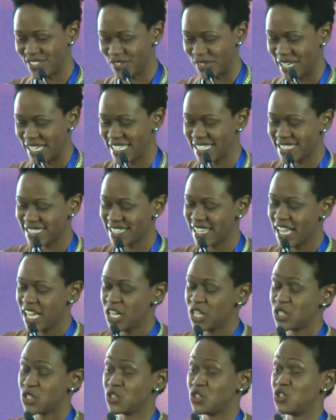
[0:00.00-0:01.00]
right?
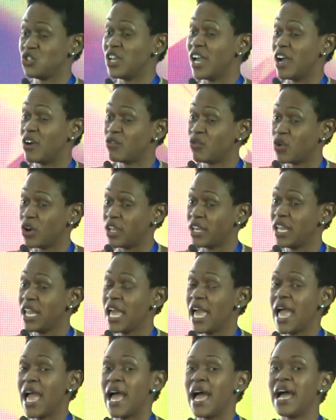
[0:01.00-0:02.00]
So do you have one?
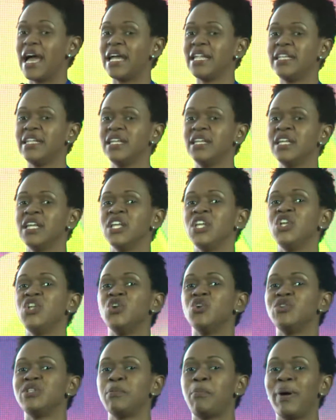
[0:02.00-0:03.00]
And, you
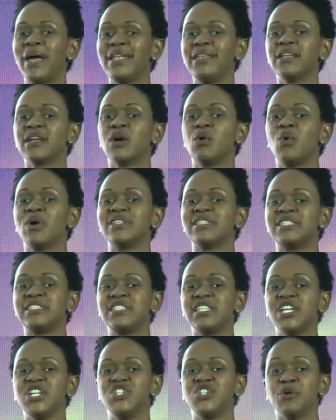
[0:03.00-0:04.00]
know, depending on what
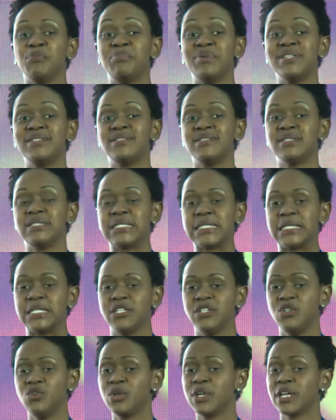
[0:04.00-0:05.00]
stage your business is
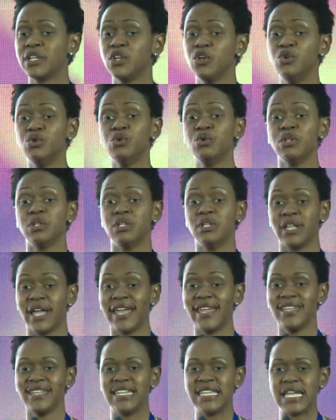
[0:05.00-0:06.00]
in, you can Google
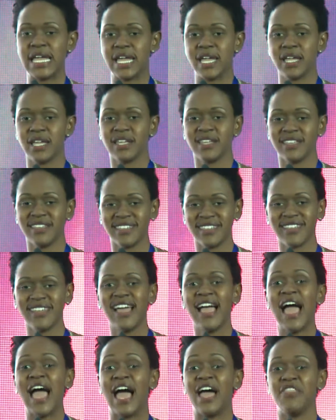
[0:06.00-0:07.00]
NDA
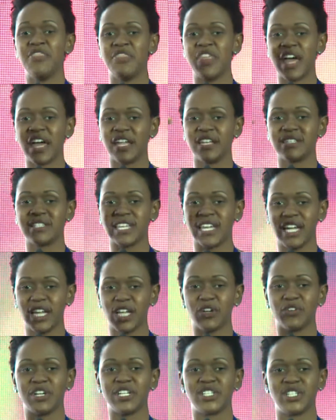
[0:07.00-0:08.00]
and then
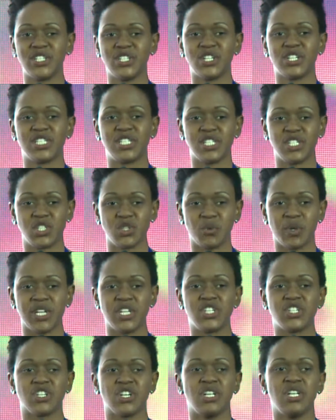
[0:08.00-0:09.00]
tailor it to your
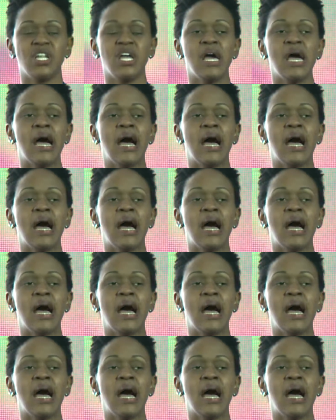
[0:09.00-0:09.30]
situation.